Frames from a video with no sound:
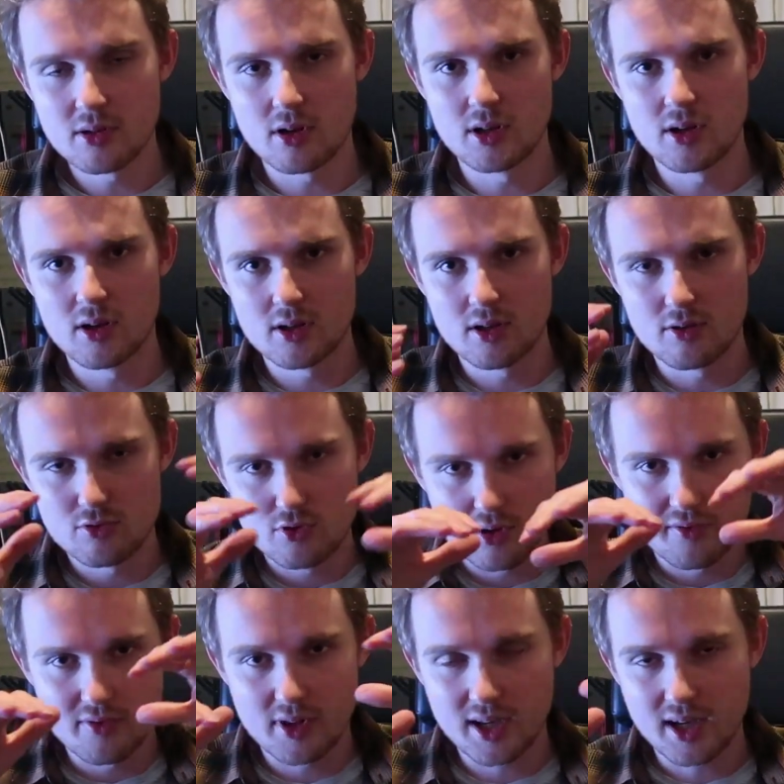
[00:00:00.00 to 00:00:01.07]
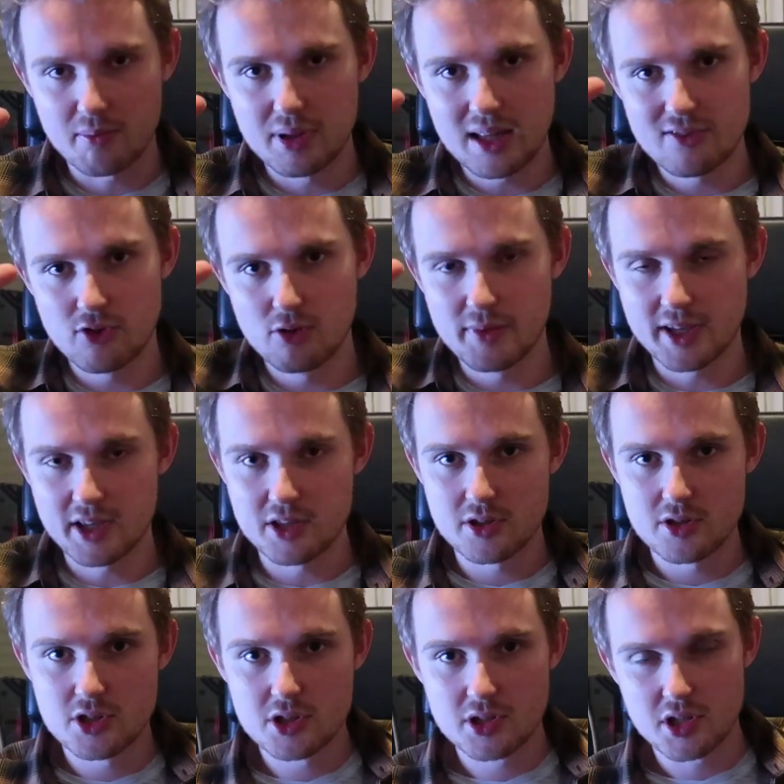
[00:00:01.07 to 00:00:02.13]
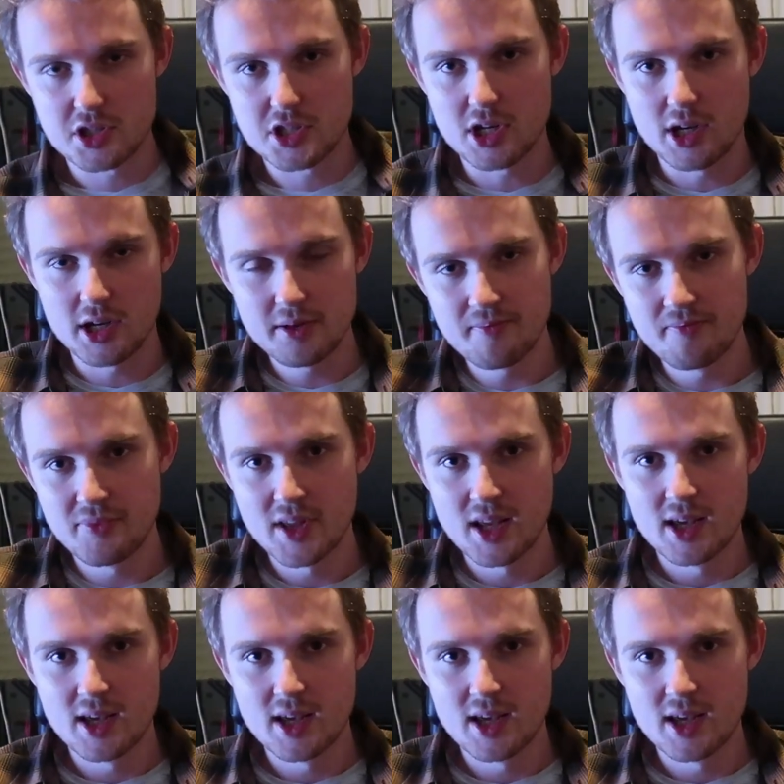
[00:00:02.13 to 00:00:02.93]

on a sort of like a platform that can turn,